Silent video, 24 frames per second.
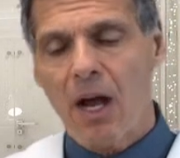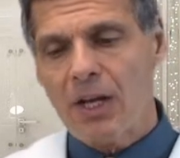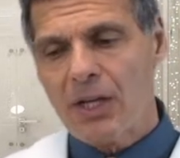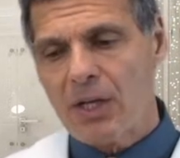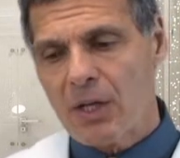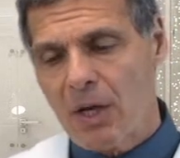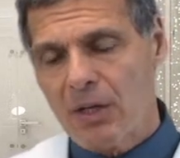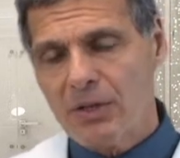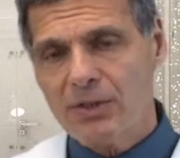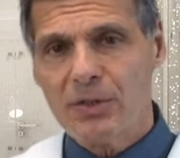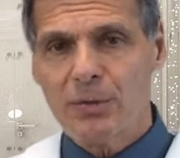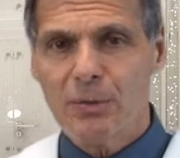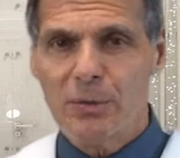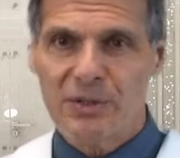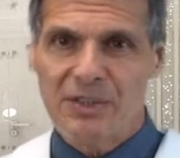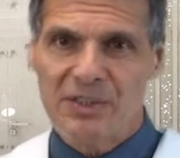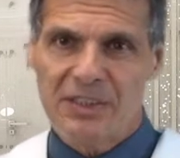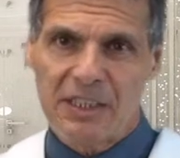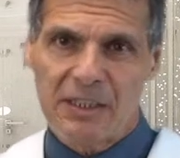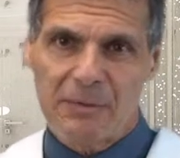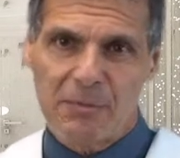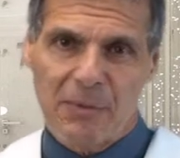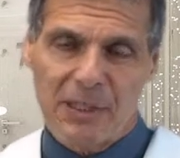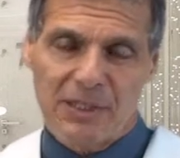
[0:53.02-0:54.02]
You also will
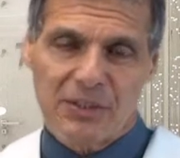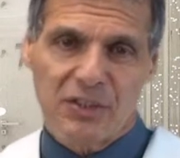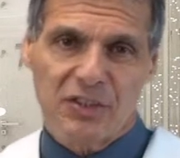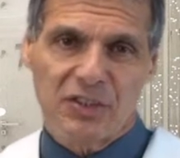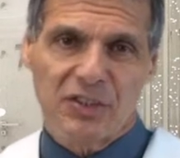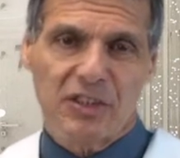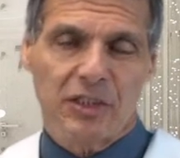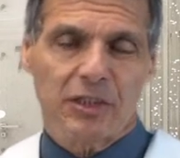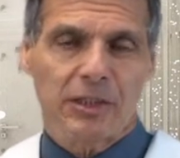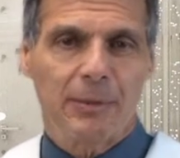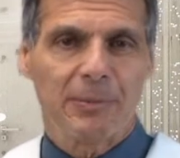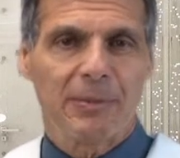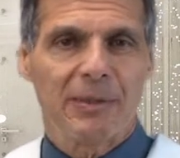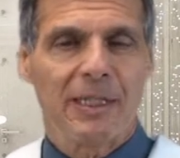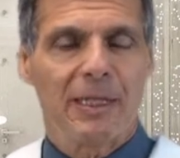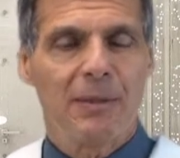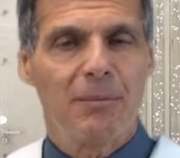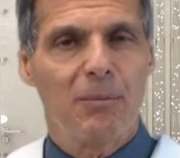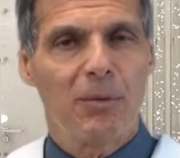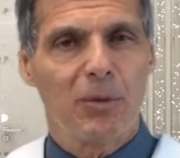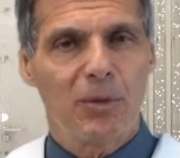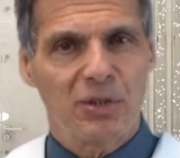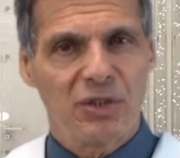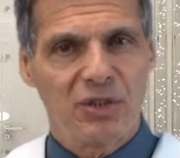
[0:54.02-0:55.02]
see muscles start to
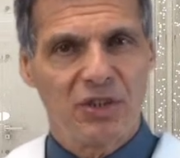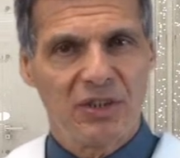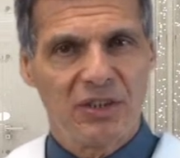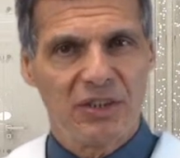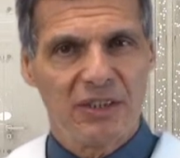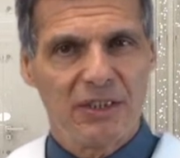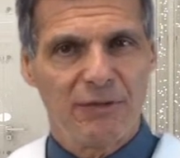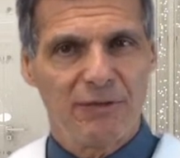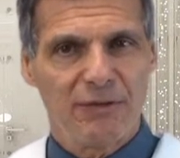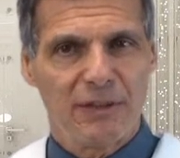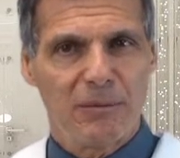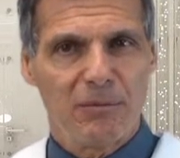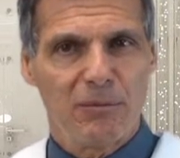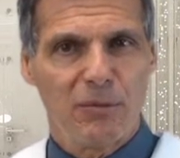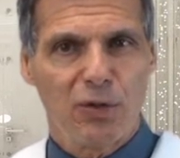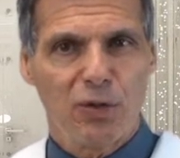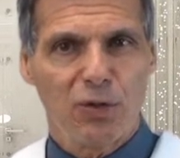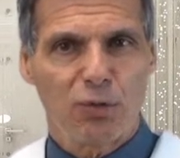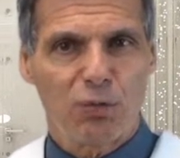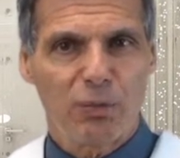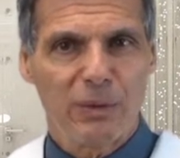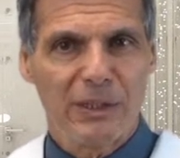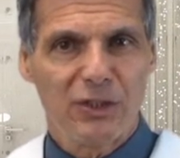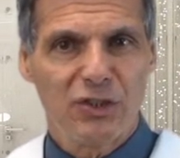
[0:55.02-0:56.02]
become more stiff and
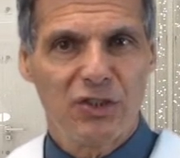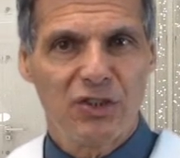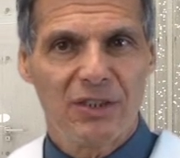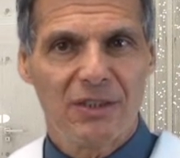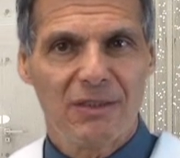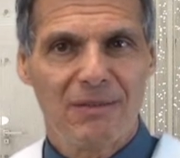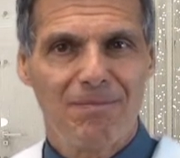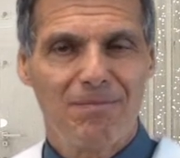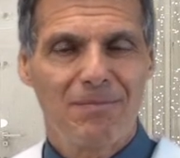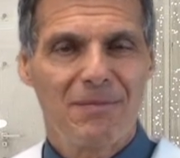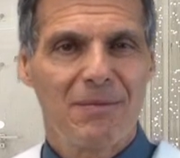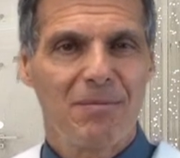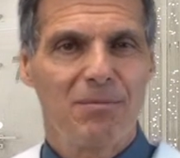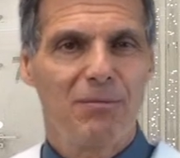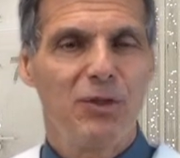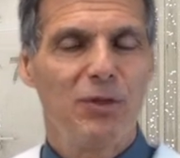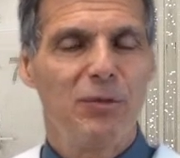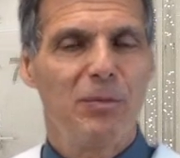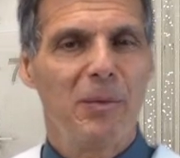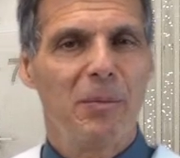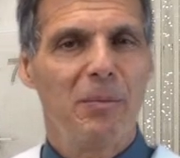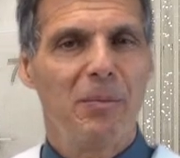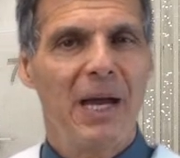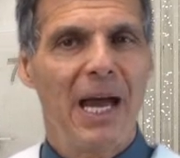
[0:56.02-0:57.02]
more rigid.
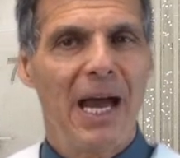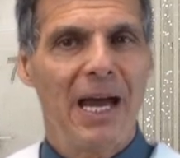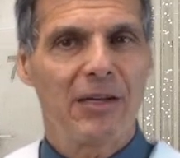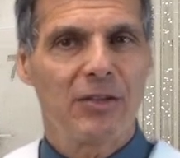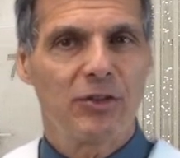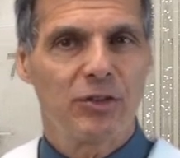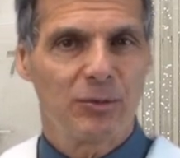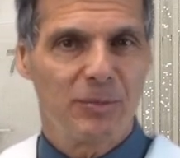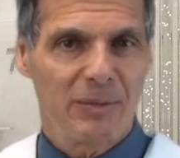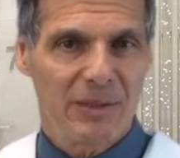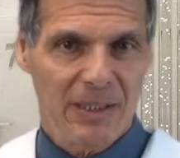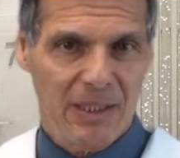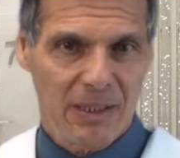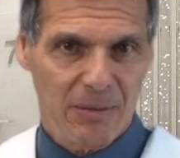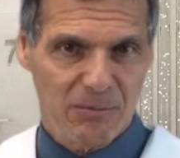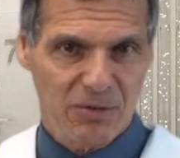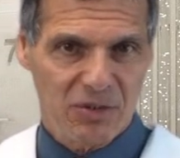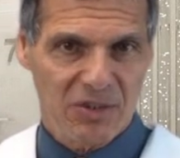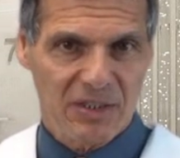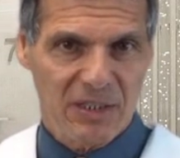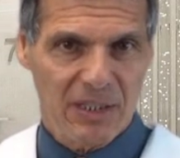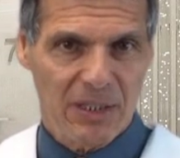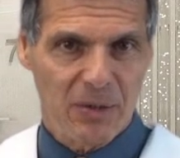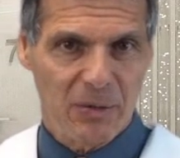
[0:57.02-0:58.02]
Movement patterns become
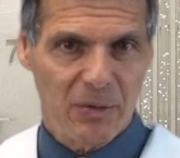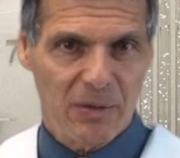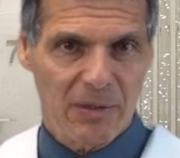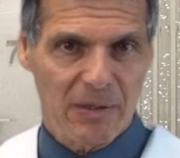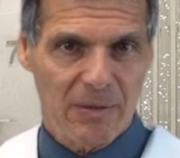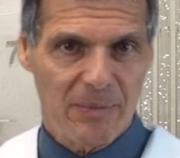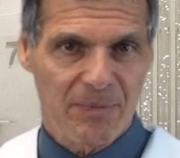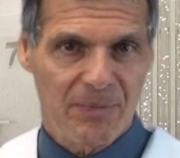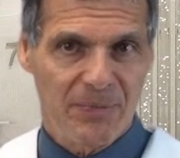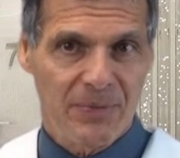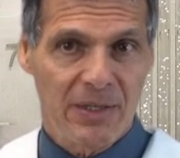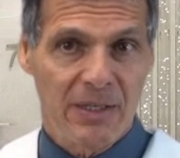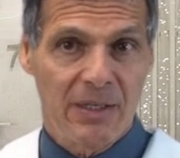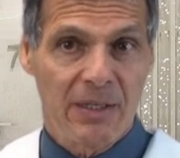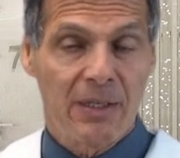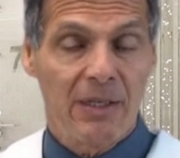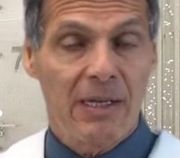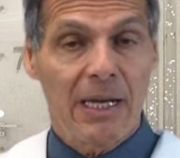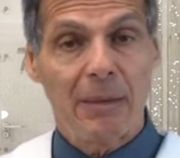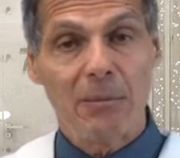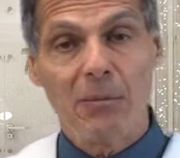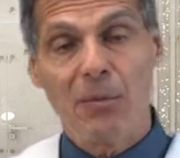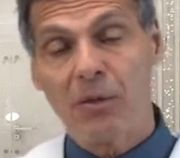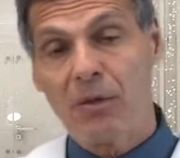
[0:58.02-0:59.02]
slower.
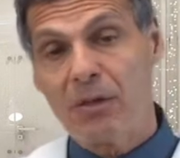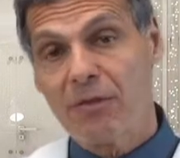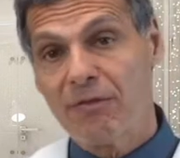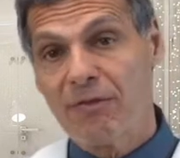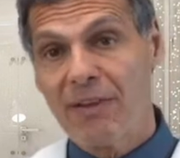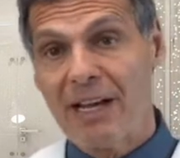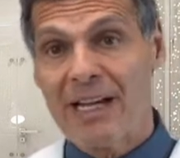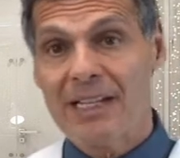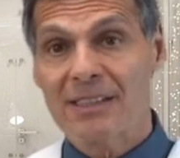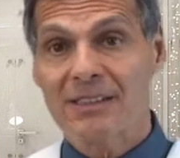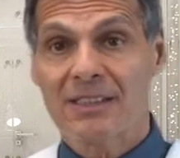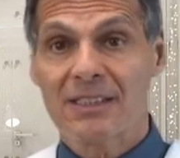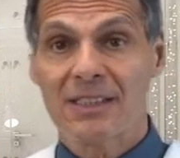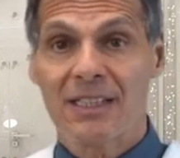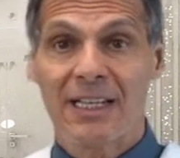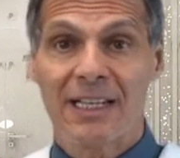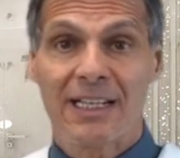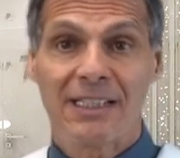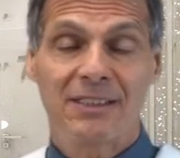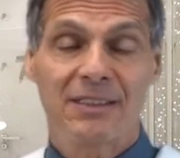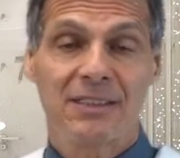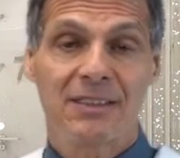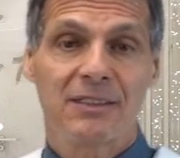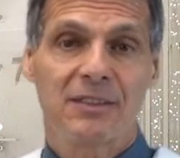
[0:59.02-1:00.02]
In more advanced
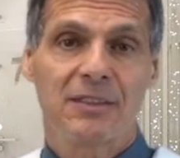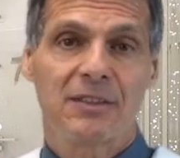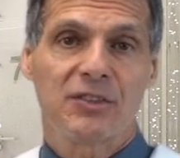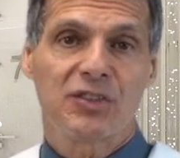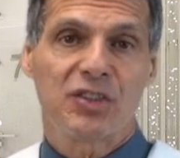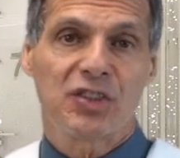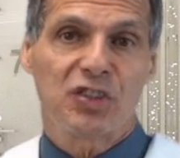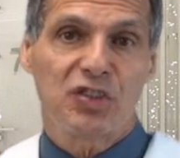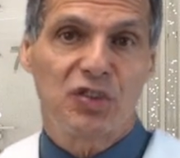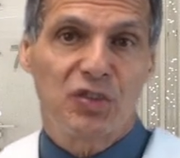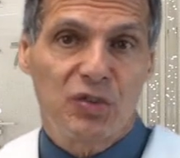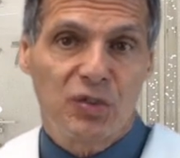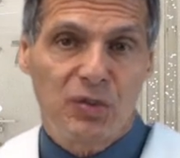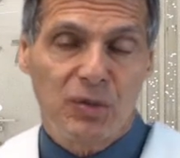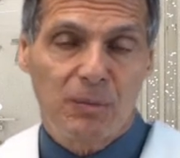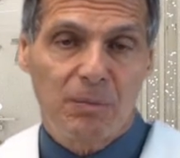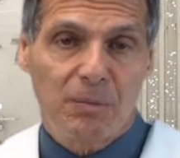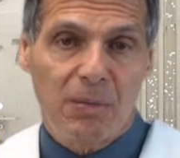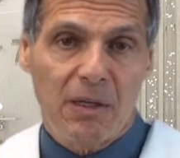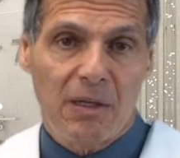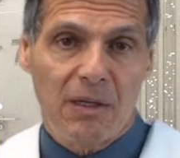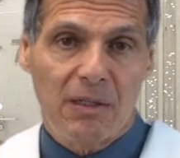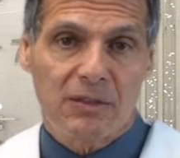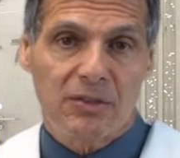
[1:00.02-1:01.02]
cases, there's a
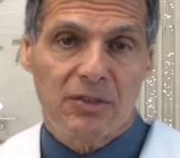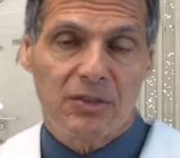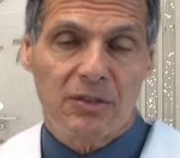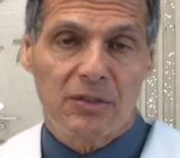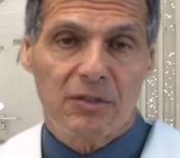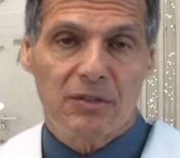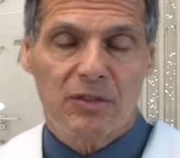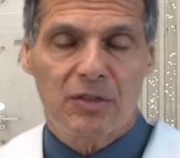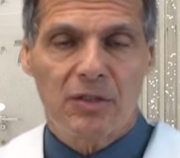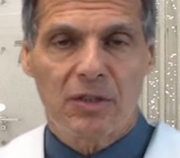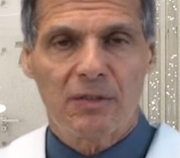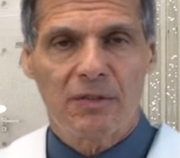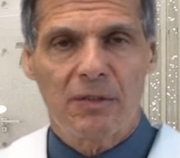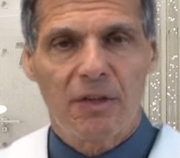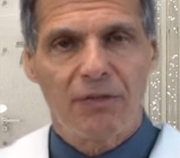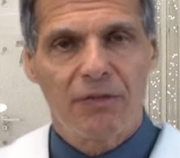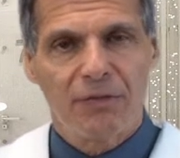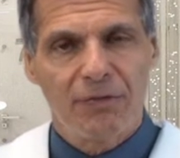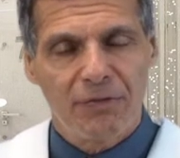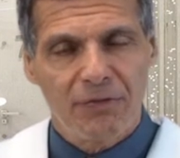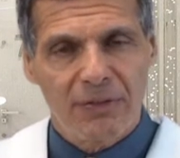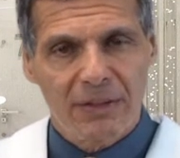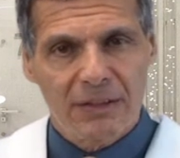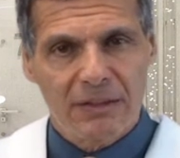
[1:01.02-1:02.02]
stoop posture, sort of a
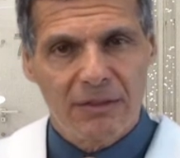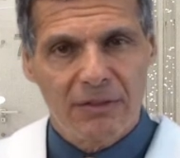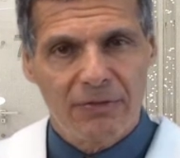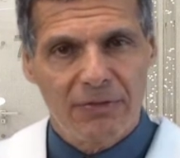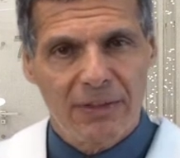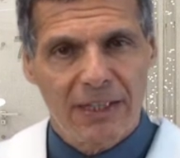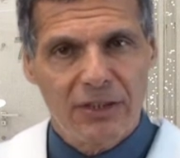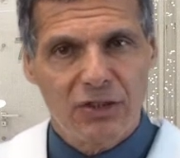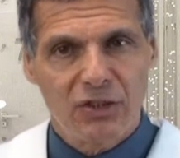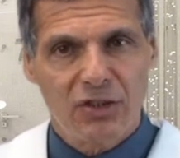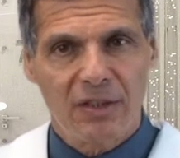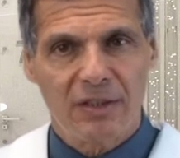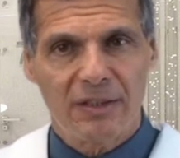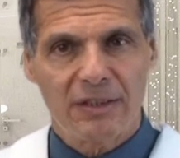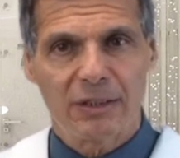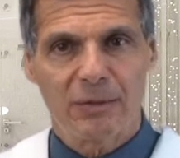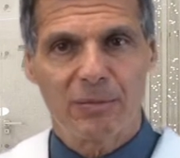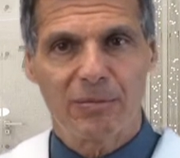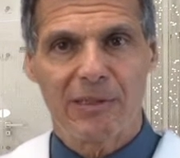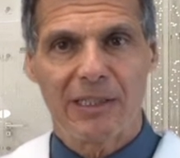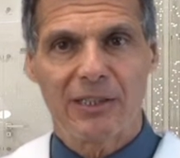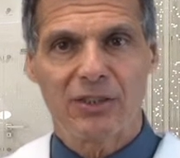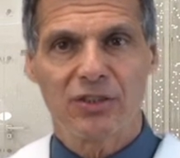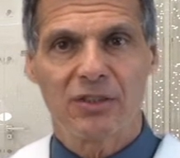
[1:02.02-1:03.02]
fixed facial
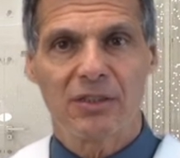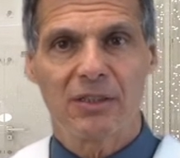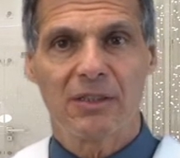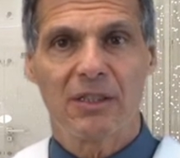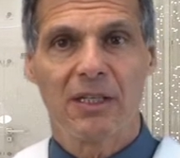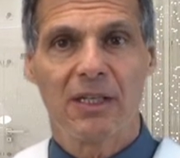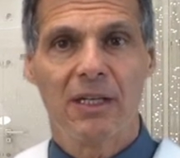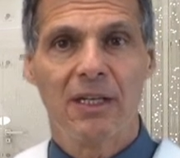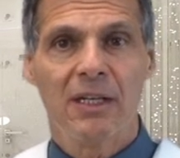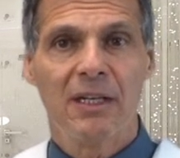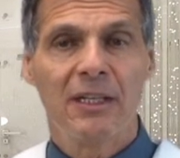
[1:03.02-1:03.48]
expression,